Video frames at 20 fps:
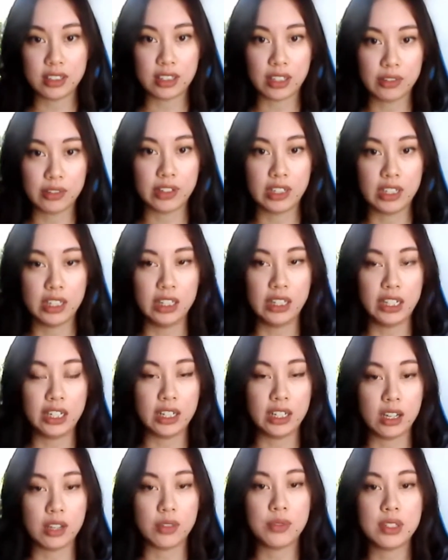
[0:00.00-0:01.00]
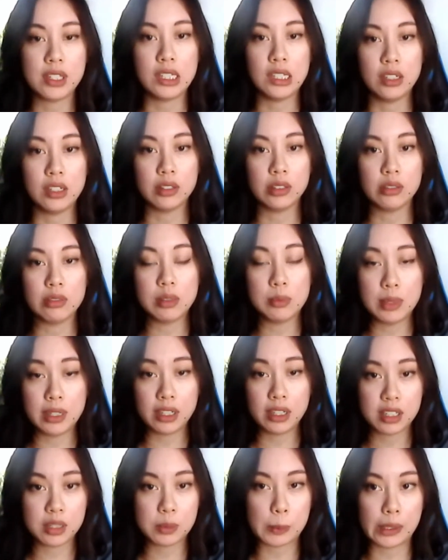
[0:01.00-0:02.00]
it definitely, and I've seen other
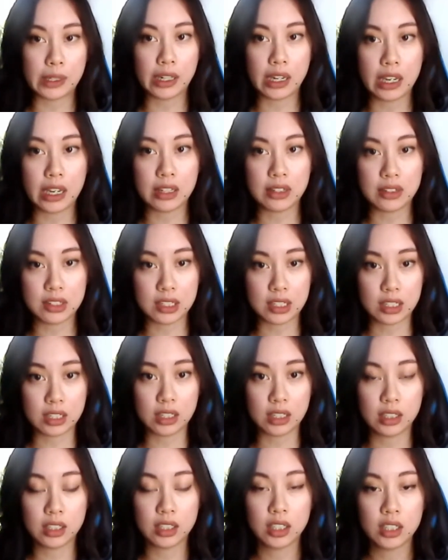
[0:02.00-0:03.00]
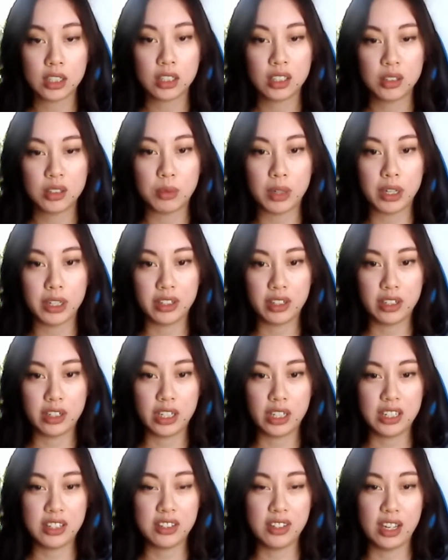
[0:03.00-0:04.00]
women experience it,
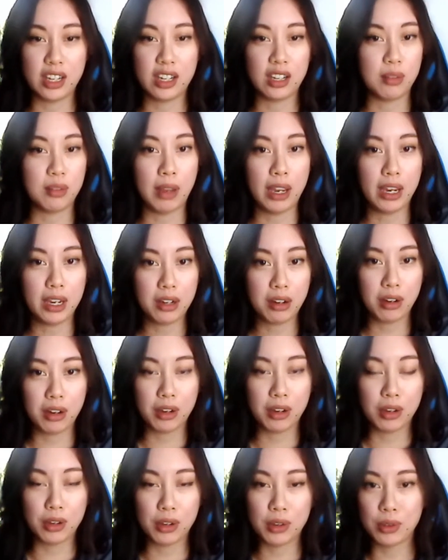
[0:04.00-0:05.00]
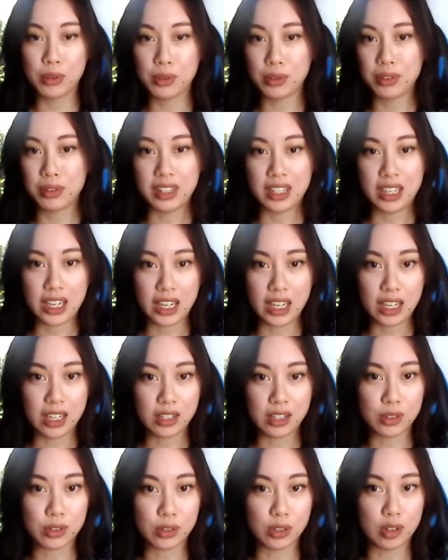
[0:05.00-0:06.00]
whether it's like a micro
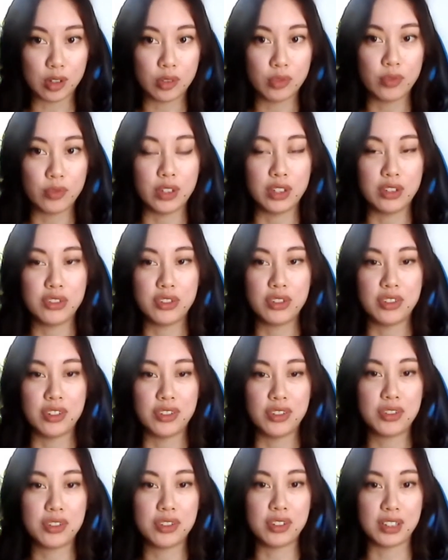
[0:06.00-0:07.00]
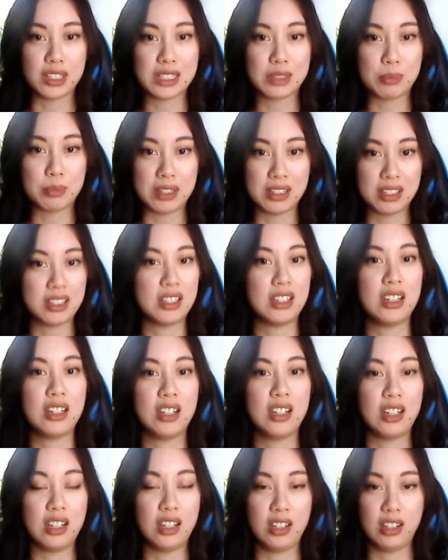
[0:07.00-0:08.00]
thing or if it's just
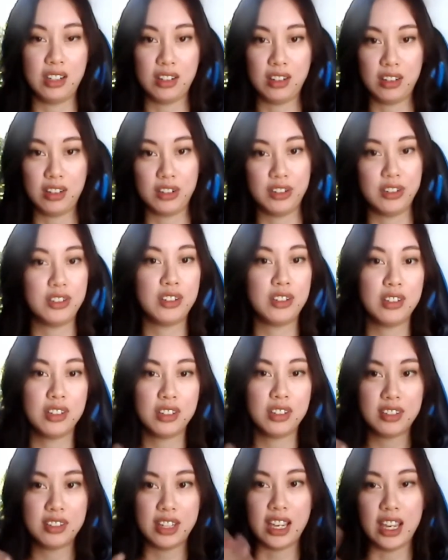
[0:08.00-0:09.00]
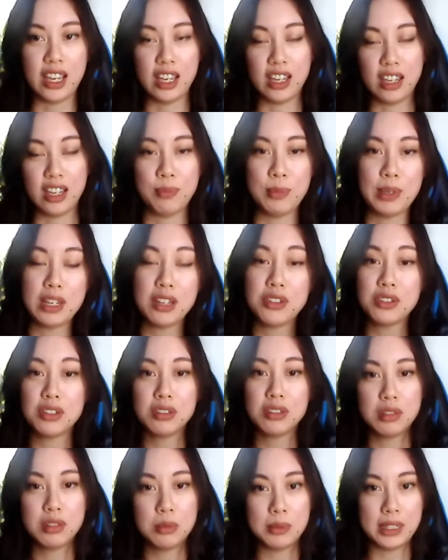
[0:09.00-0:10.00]
explicit and they're saying, because
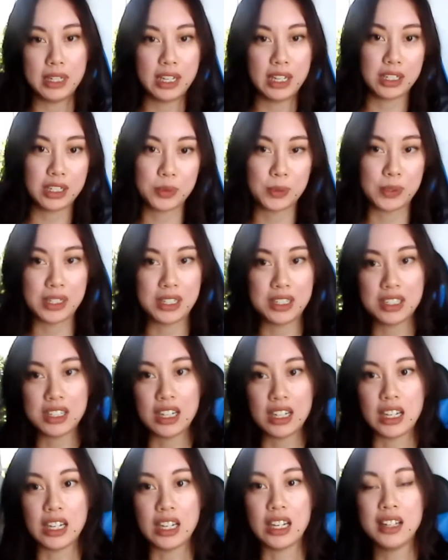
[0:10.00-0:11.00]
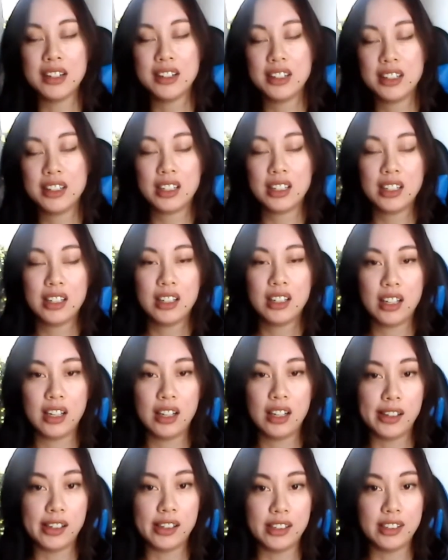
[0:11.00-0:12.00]
you're a woman, XYZ,
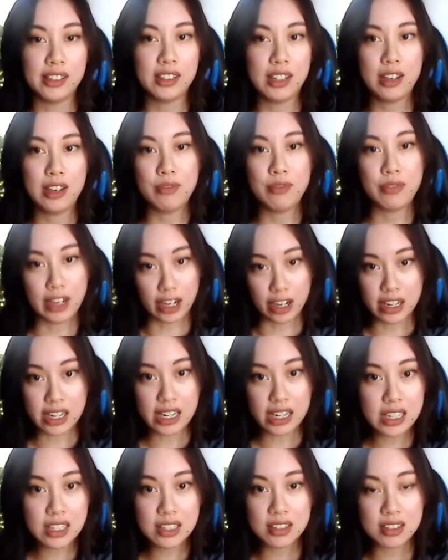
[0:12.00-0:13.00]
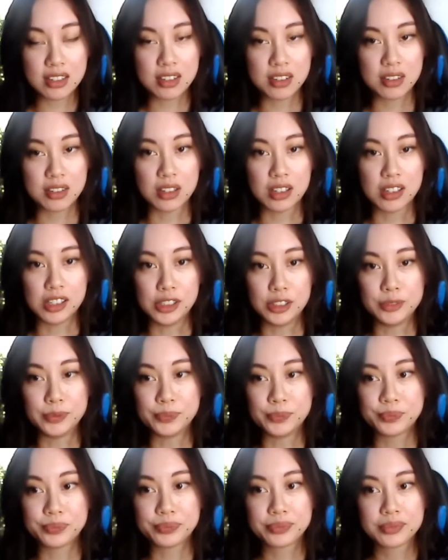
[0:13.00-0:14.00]
it varies.
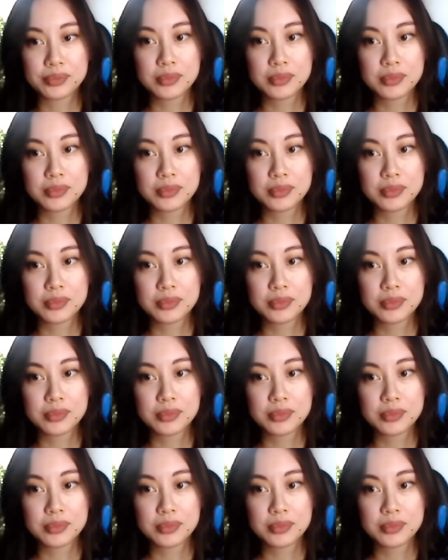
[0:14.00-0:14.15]
So